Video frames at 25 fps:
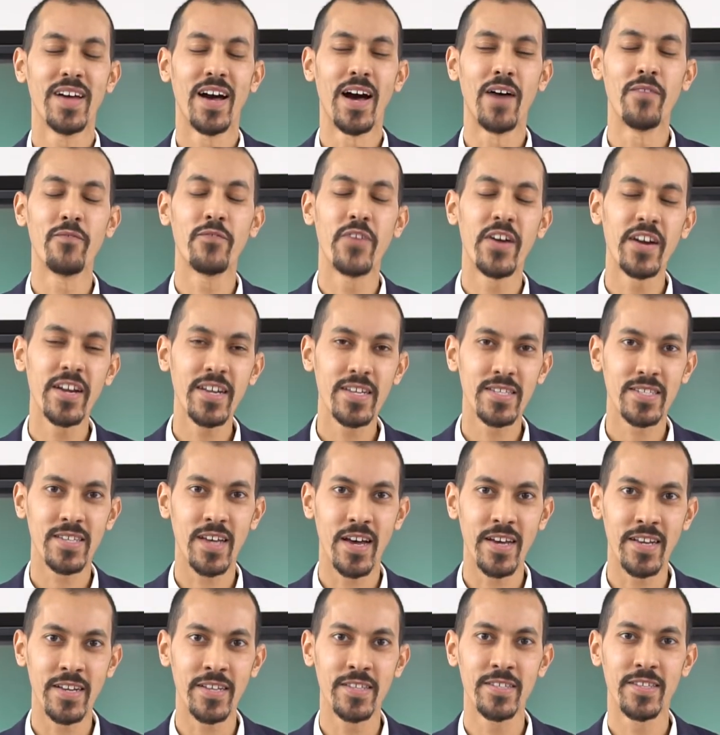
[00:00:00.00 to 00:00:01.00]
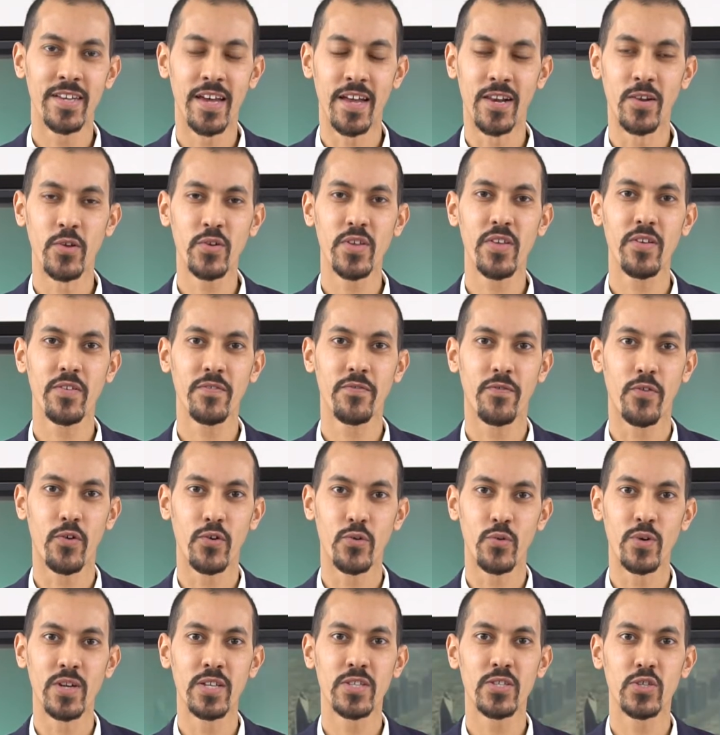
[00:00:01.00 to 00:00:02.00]
I'm very excited and looking
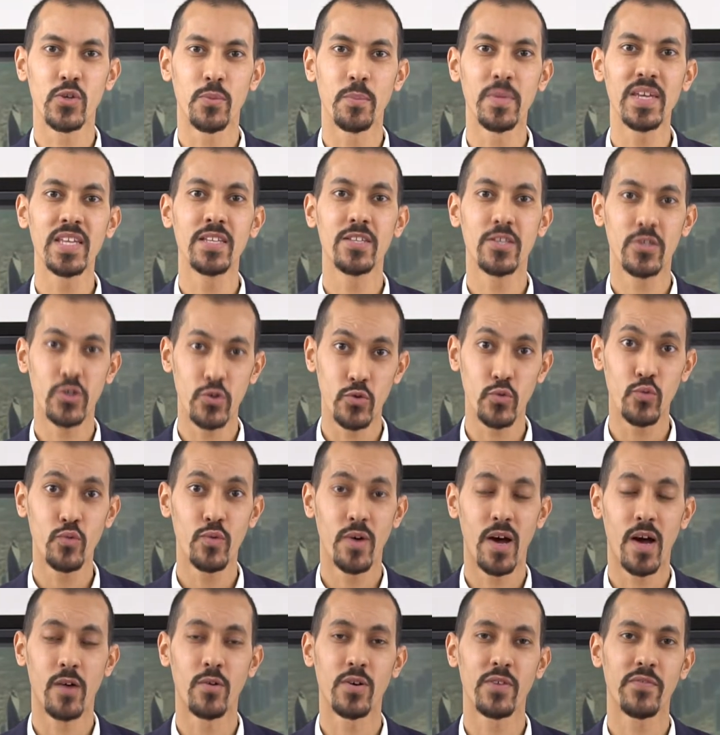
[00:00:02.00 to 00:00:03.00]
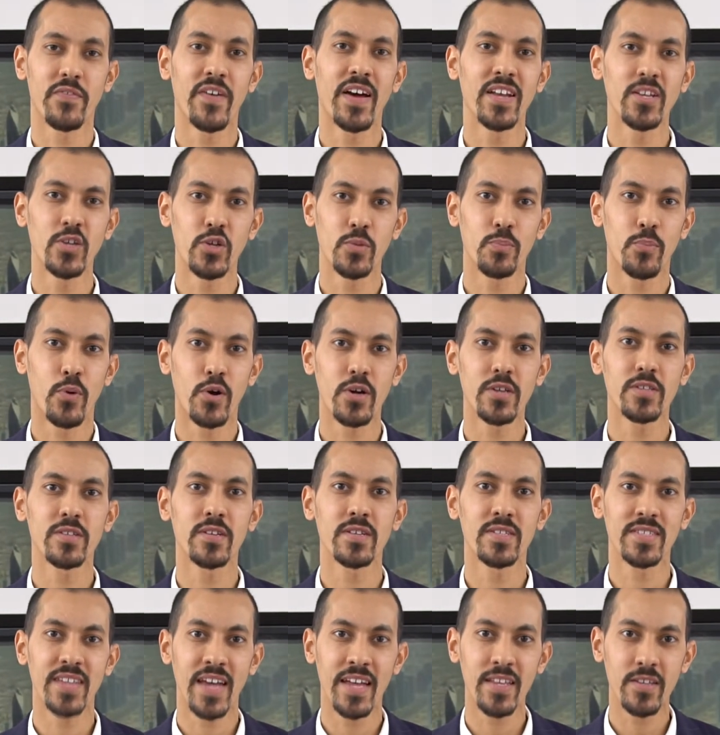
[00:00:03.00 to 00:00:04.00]
forward to meet you, our valued
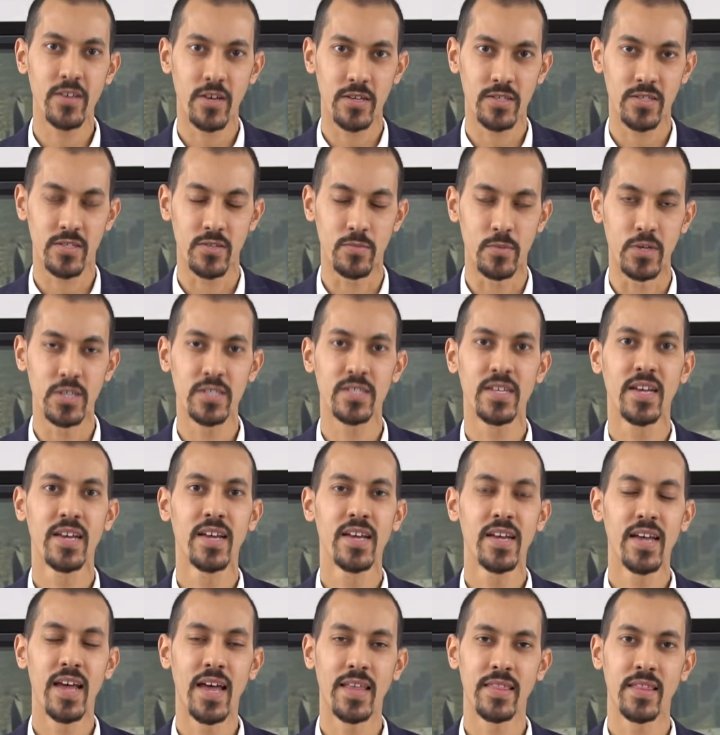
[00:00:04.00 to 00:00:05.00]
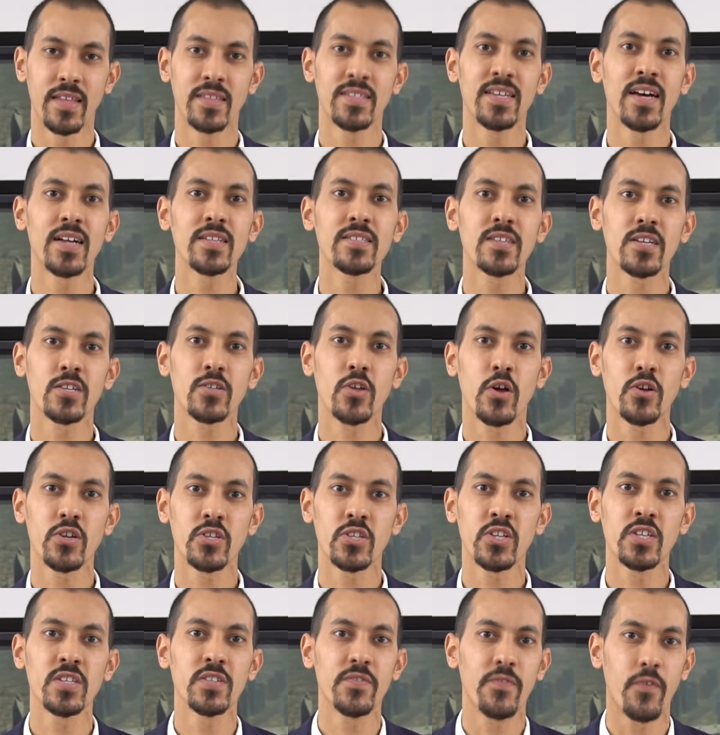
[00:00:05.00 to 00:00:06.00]
partners and customers, at the Dell
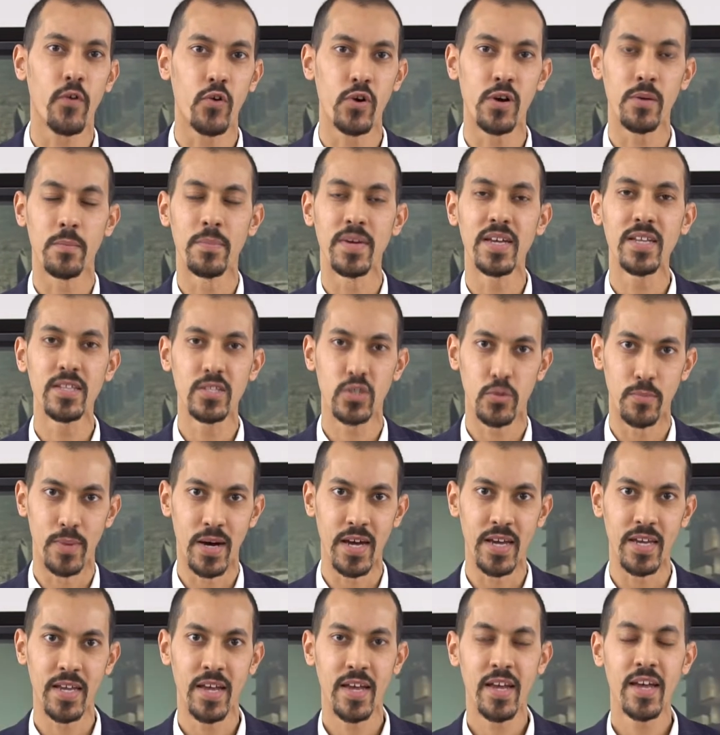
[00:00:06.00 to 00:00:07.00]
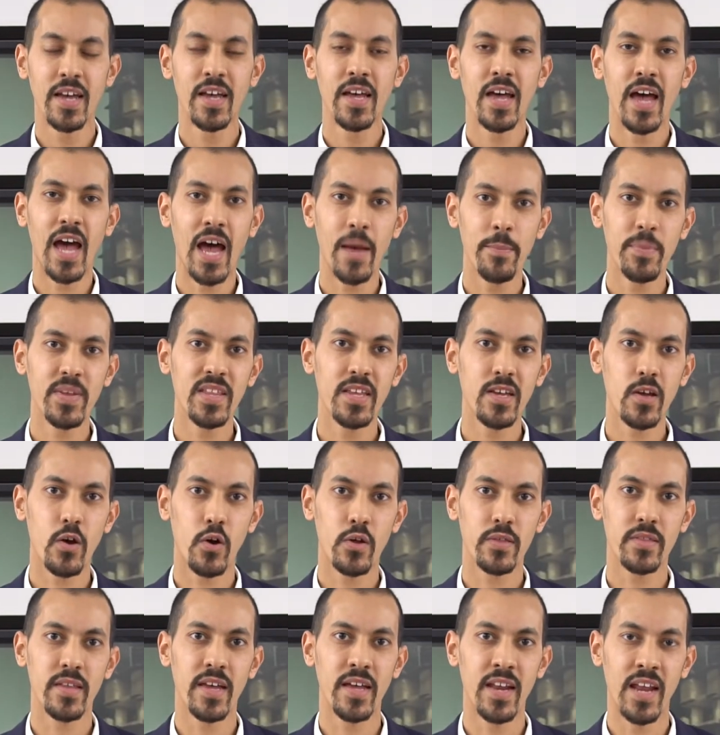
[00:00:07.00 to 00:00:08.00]
Technologies Forum in Dubai, happening
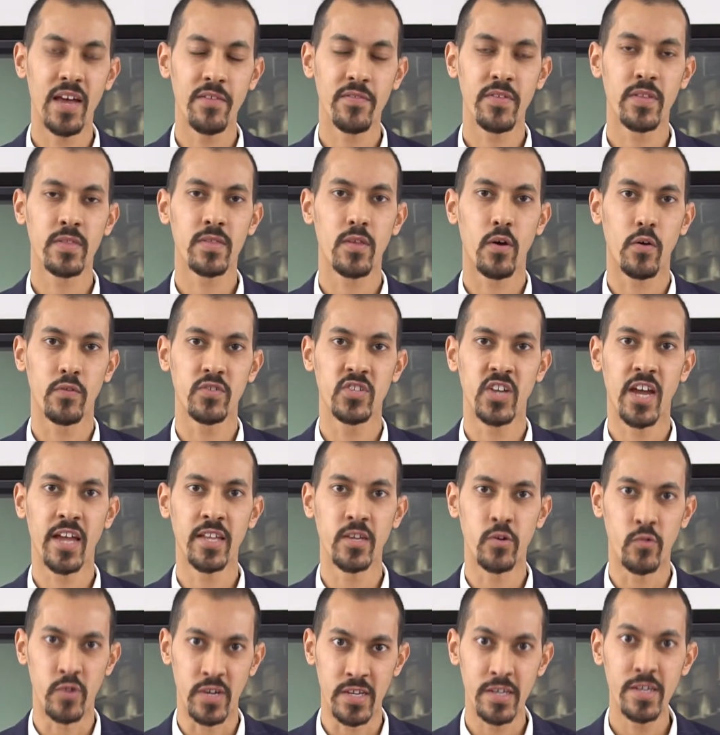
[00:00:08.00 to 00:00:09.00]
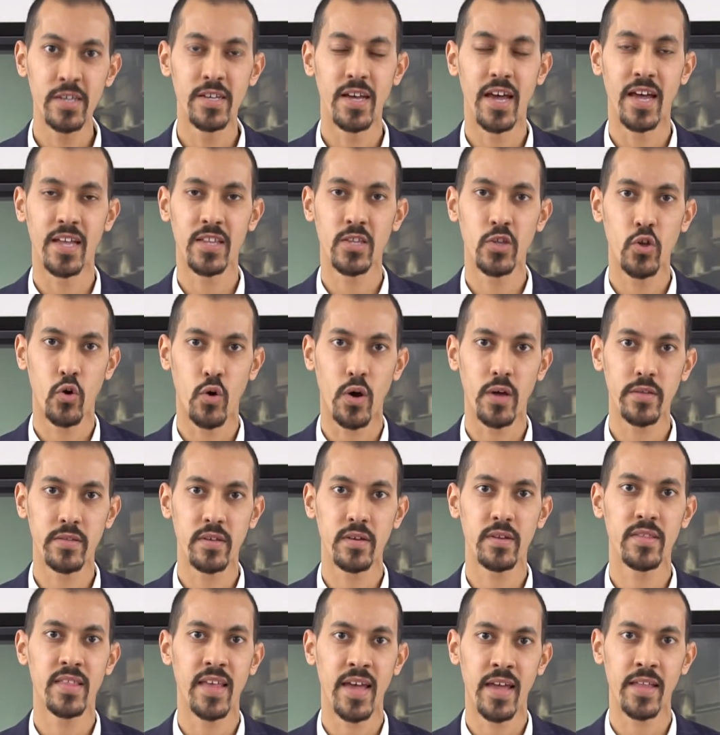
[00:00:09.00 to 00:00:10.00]
on the 11th of January at no other
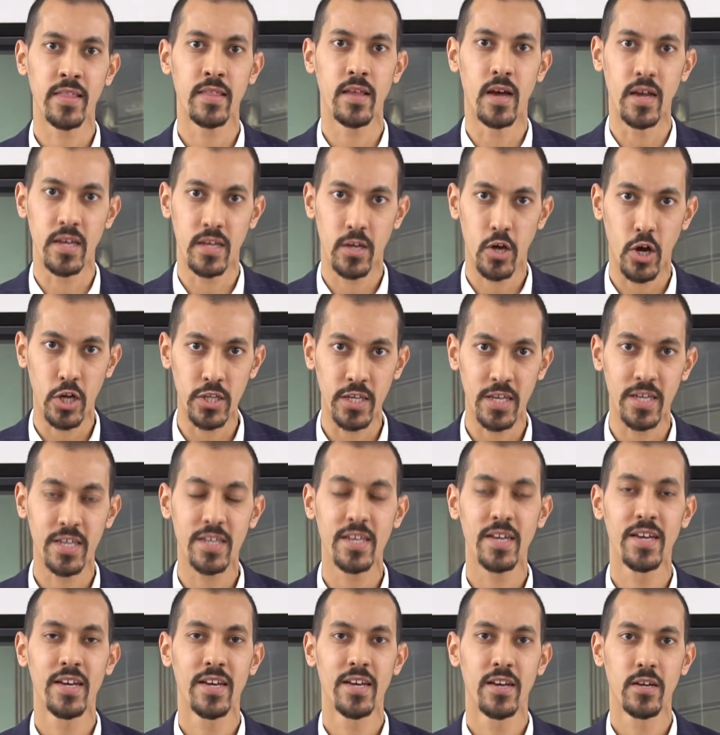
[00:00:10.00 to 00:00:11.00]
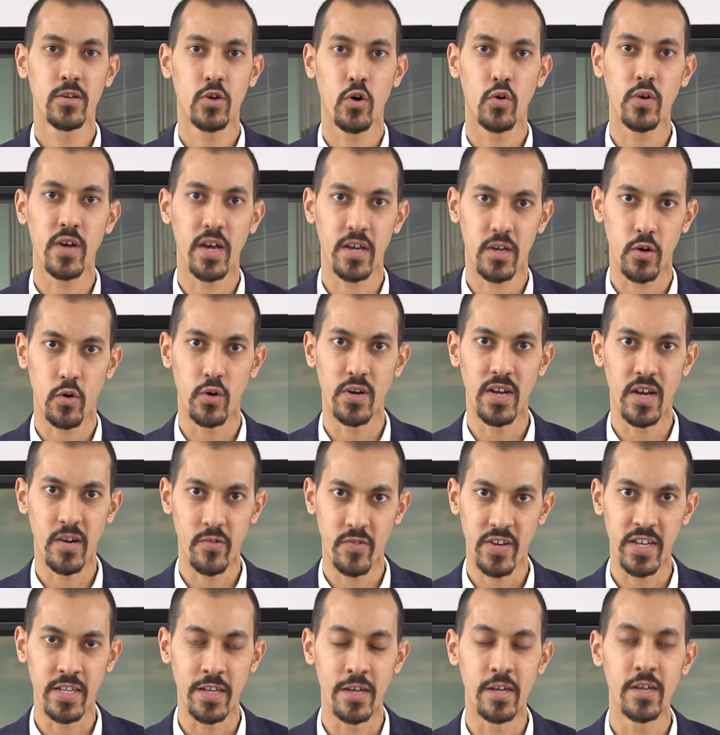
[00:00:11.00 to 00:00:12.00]
than the iconic Coca-Cola
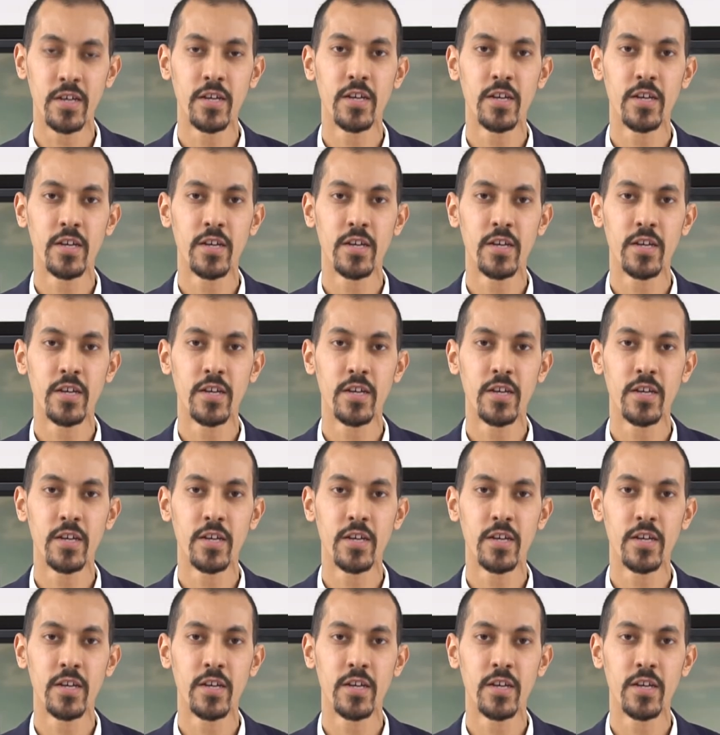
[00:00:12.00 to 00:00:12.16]
Arena.